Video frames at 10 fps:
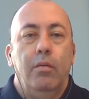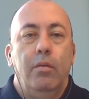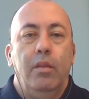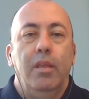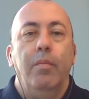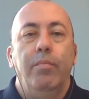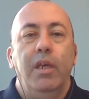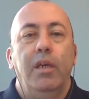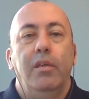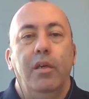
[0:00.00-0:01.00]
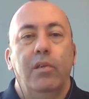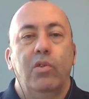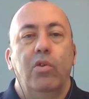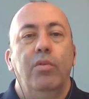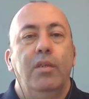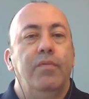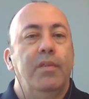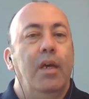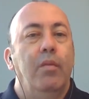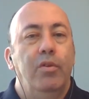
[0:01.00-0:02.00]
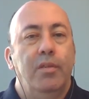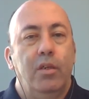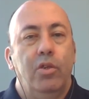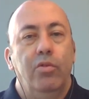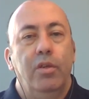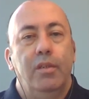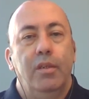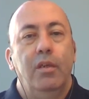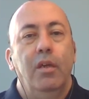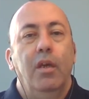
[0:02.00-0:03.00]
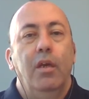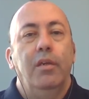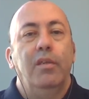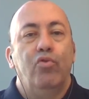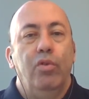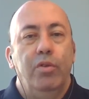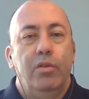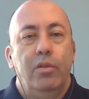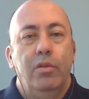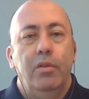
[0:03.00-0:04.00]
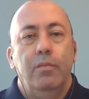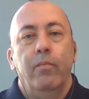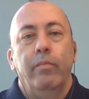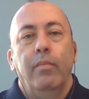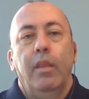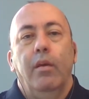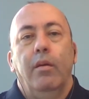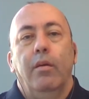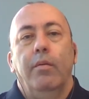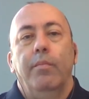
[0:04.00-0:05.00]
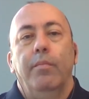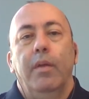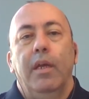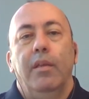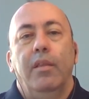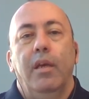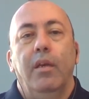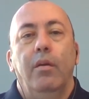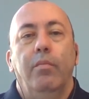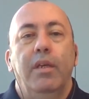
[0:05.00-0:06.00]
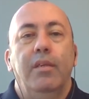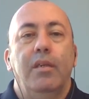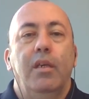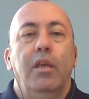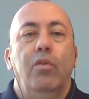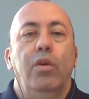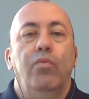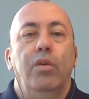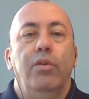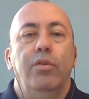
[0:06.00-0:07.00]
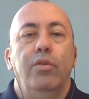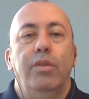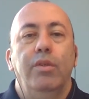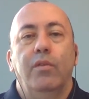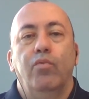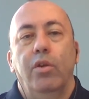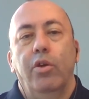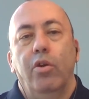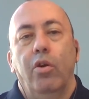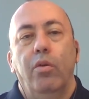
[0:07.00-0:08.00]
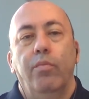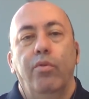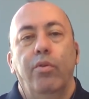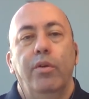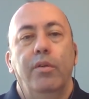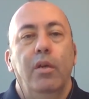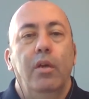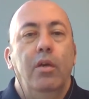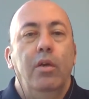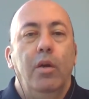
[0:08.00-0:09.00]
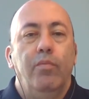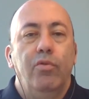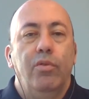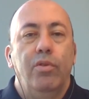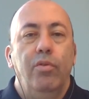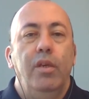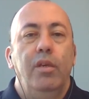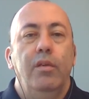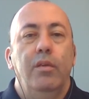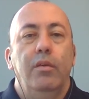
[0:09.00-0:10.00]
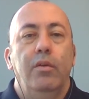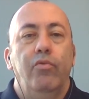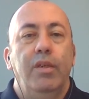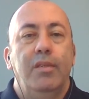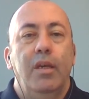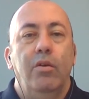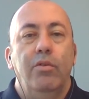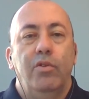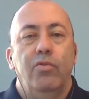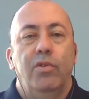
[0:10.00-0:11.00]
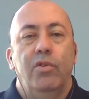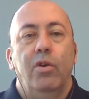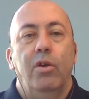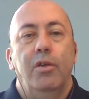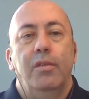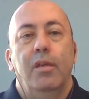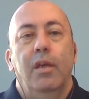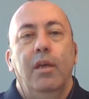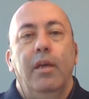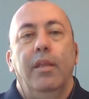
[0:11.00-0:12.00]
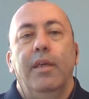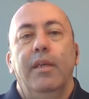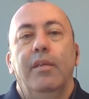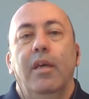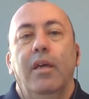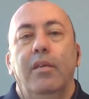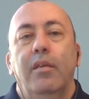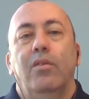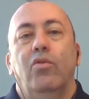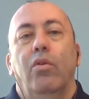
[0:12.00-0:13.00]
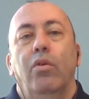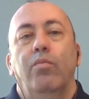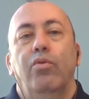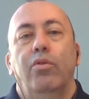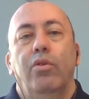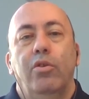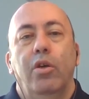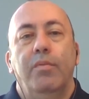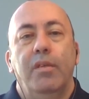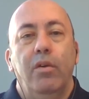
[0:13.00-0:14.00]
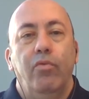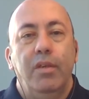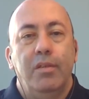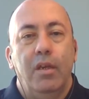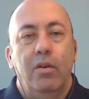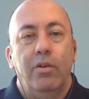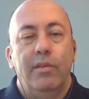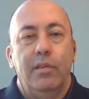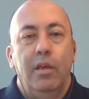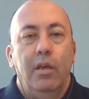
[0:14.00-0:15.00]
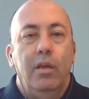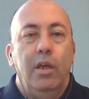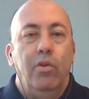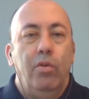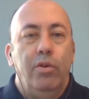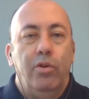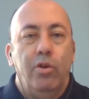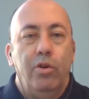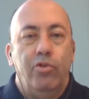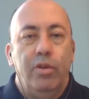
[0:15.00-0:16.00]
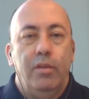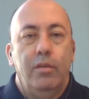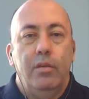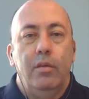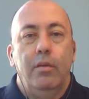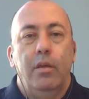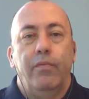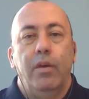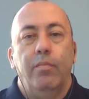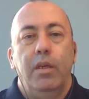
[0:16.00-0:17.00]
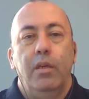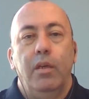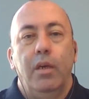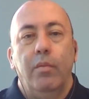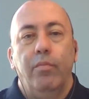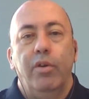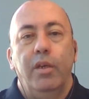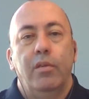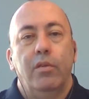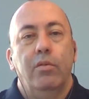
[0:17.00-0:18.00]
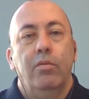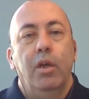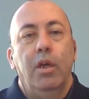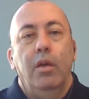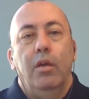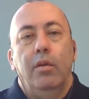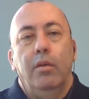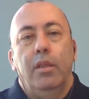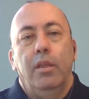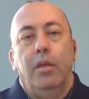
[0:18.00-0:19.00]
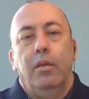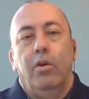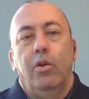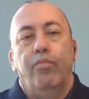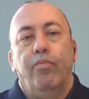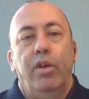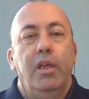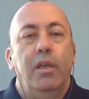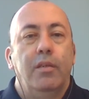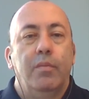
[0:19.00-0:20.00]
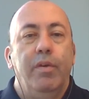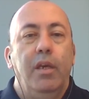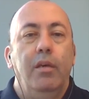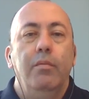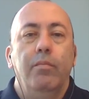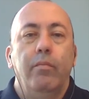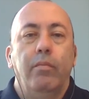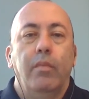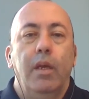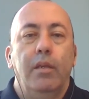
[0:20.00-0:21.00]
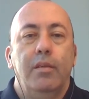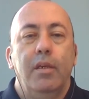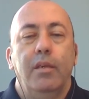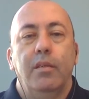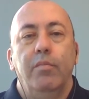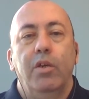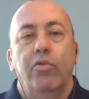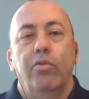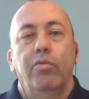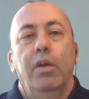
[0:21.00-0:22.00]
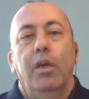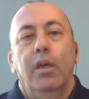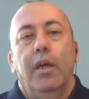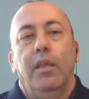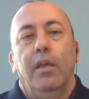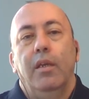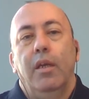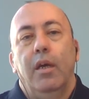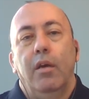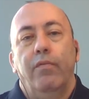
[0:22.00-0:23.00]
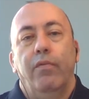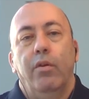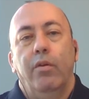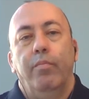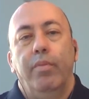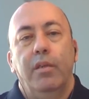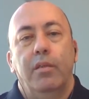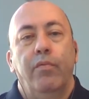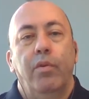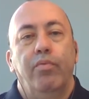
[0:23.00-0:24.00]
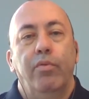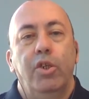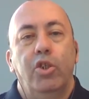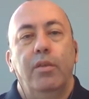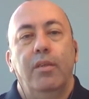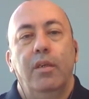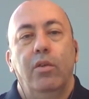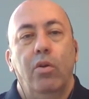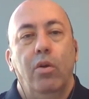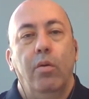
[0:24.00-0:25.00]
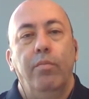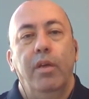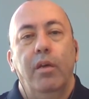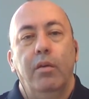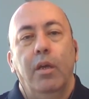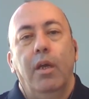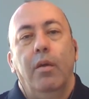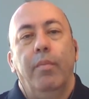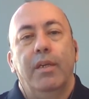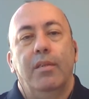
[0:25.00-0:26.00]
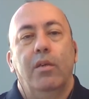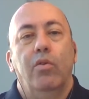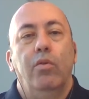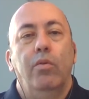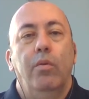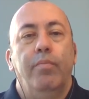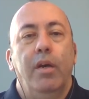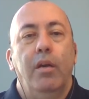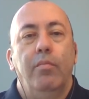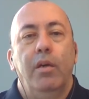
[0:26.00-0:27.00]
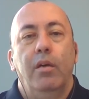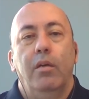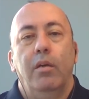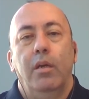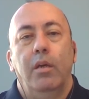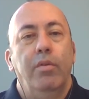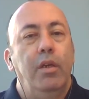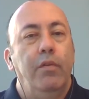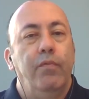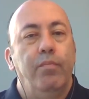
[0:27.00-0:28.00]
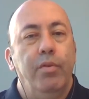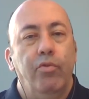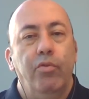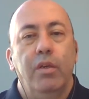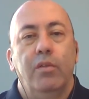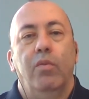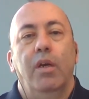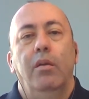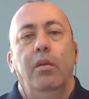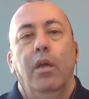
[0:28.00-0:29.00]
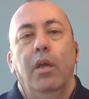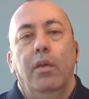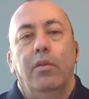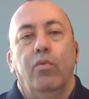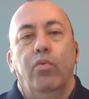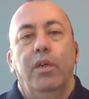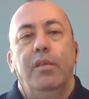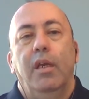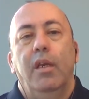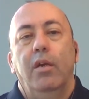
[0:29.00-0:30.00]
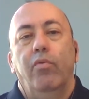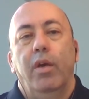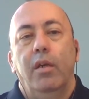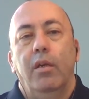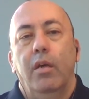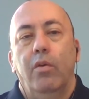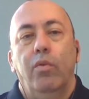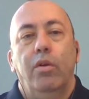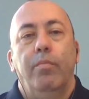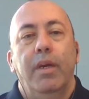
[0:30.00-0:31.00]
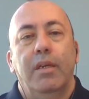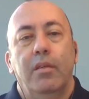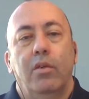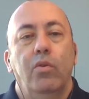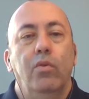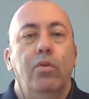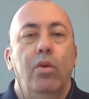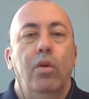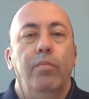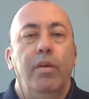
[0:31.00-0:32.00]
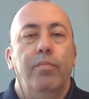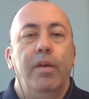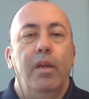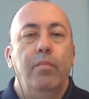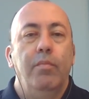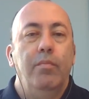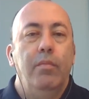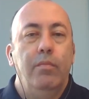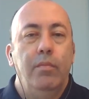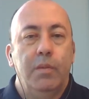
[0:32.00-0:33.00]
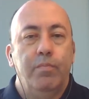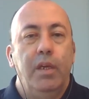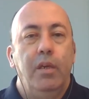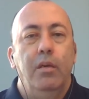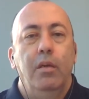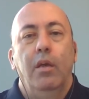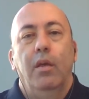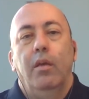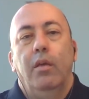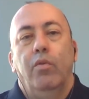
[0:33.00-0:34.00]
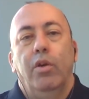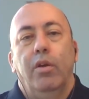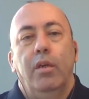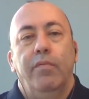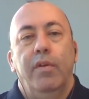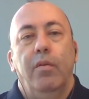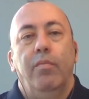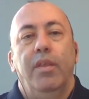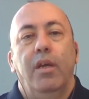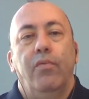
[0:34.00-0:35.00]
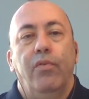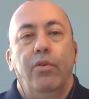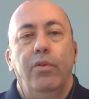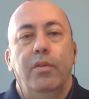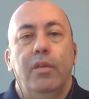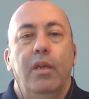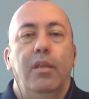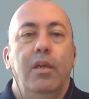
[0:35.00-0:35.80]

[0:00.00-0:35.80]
them being the exclusive cybersecurity distributors. And then basically what we'll do is we're going to onboard up to 30 resellers to start. And then the idea is to onboard the top 10 resellers in all their countries. If I may elaborate, so they're operating in Spain as TAS Micro, and then they have a base of operations in Colombia, Mexico, Panama, and I believe Peru as well. So we're dealing right now with the Mexico, Colombia, Panama, Spain. We're going to develop that first, and